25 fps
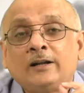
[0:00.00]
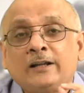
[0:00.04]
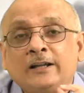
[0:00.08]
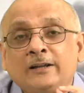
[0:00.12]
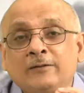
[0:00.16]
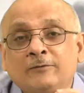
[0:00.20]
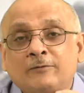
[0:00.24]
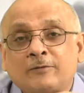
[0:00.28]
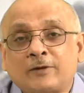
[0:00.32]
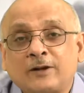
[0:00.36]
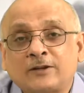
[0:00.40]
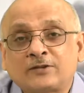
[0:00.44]

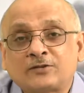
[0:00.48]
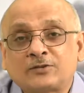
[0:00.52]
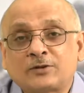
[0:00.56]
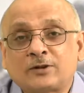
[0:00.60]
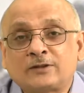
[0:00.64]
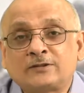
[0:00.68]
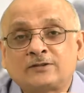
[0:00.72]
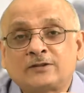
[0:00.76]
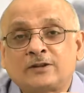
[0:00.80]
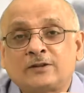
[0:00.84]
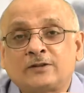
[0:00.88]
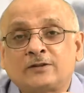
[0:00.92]

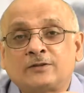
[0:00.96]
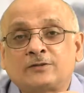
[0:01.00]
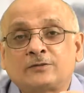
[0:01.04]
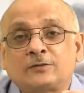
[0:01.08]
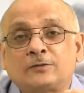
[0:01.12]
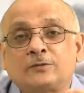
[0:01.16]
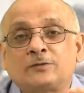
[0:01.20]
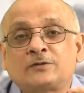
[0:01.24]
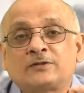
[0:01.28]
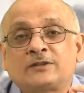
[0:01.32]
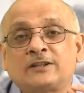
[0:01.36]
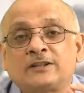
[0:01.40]
infrastructure
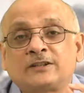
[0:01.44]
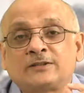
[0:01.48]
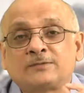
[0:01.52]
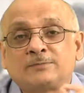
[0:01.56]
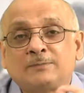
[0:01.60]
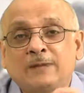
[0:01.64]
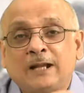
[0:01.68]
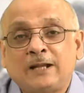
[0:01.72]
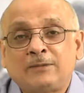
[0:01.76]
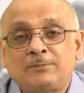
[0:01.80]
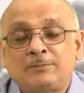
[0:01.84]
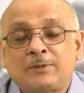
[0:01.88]
resources,
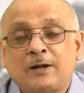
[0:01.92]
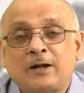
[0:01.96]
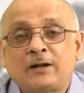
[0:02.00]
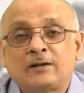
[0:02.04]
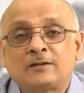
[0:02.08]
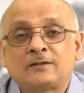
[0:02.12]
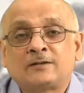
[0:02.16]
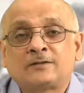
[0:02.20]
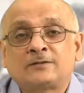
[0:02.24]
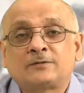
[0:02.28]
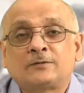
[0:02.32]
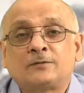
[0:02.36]

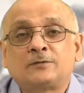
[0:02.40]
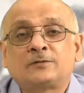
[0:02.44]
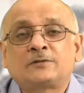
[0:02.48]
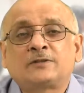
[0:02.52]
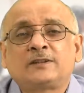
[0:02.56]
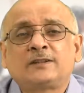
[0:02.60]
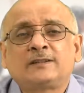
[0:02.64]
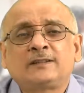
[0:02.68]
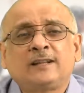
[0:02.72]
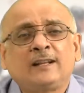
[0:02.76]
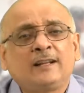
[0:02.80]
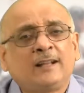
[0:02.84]
manpower
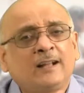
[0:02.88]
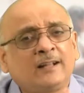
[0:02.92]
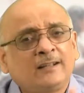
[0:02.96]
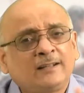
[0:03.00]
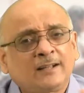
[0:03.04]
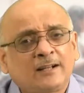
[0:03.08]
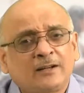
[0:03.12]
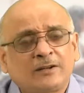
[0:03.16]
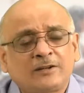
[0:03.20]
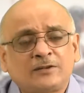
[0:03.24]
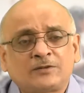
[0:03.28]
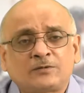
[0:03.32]
resources and
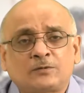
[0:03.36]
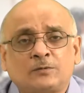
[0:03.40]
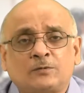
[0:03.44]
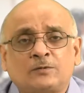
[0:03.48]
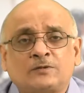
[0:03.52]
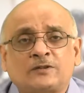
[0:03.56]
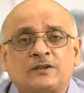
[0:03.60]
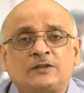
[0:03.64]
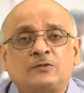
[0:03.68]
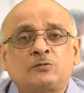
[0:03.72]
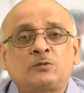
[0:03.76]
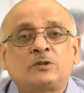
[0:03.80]
other
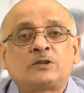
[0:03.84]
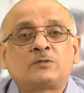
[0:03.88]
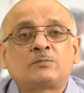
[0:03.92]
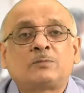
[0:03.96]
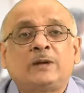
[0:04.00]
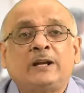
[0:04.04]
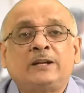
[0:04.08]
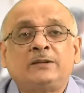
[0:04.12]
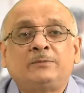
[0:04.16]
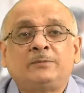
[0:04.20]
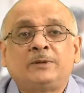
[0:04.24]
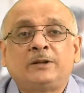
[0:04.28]
resources which
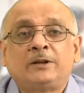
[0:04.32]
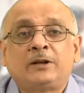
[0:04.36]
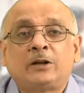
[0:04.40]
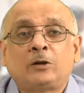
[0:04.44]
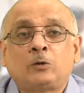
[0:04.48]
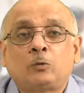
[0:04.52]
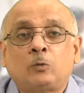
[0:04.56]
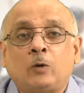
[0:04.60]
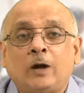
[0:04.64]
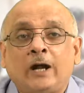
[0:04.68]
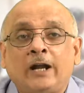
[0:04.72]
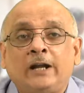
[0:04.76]
might be
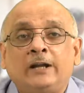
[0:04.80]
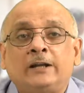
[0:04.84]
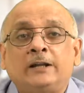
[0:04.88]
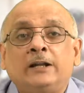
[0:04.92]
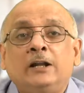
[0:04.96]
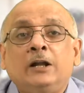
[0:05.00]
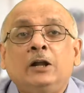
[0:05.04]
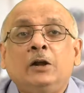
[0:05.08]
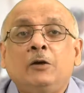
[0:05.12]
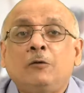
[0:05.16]
required